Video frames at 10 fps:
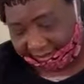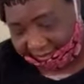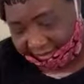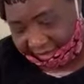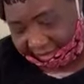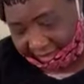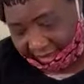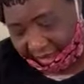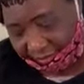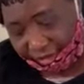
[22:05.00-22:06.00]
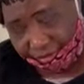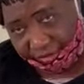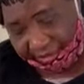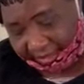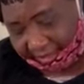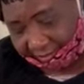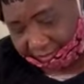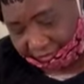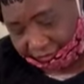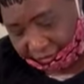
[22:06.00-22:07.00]
ring and we do the
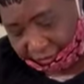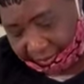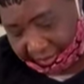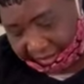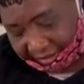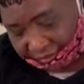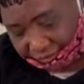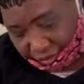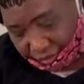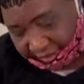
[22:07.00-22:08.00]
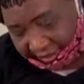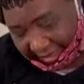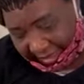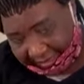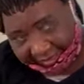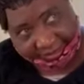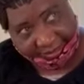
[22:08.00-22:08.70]
same. We repeat, roll tight.